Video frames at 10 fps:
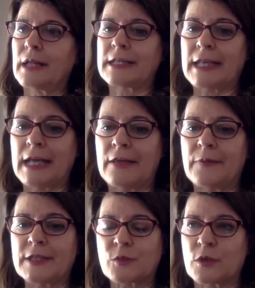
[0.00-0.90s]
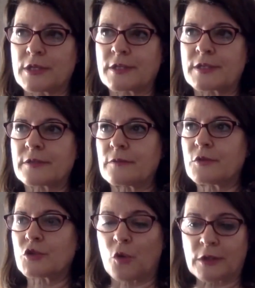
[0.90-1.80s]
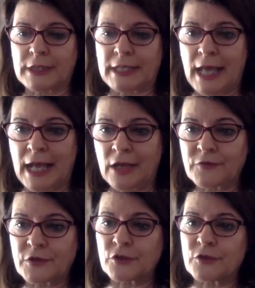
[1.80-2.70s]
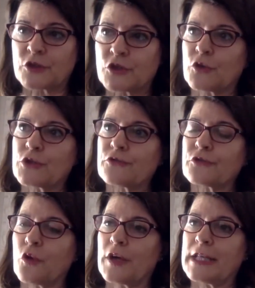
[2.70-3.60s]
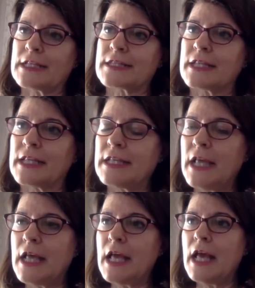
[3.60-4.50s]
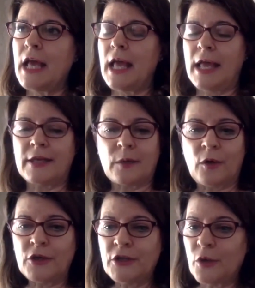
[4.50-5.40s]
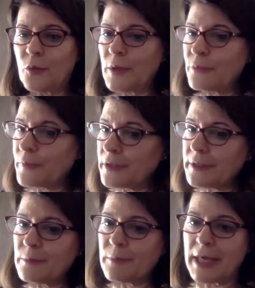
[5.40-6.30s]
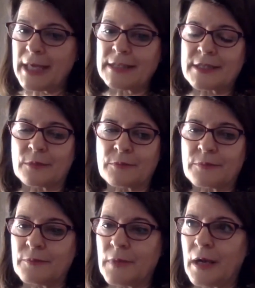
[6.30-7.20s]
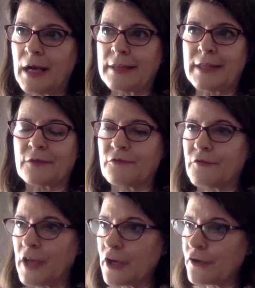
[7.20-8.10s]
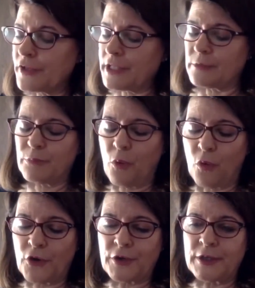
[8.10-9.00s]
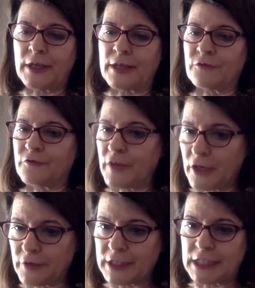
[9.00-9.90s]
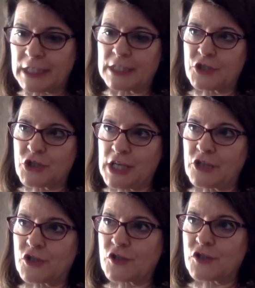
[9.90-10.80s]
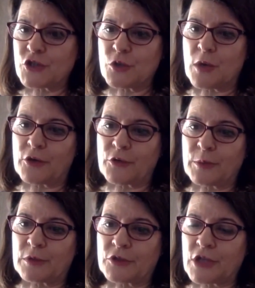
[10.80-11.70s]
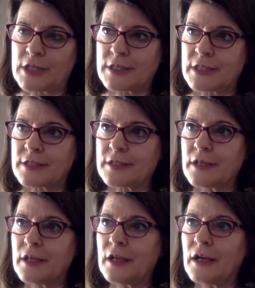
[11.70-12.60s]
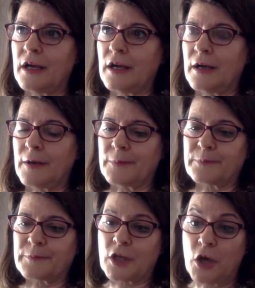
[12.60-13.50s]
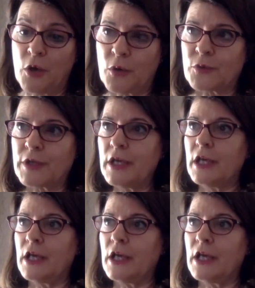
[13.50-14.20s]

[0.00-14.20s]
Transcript: Again, this was shortly after the George Floyd incident. And, we really made some, I think, very important and very needed changes to our criminal justice code.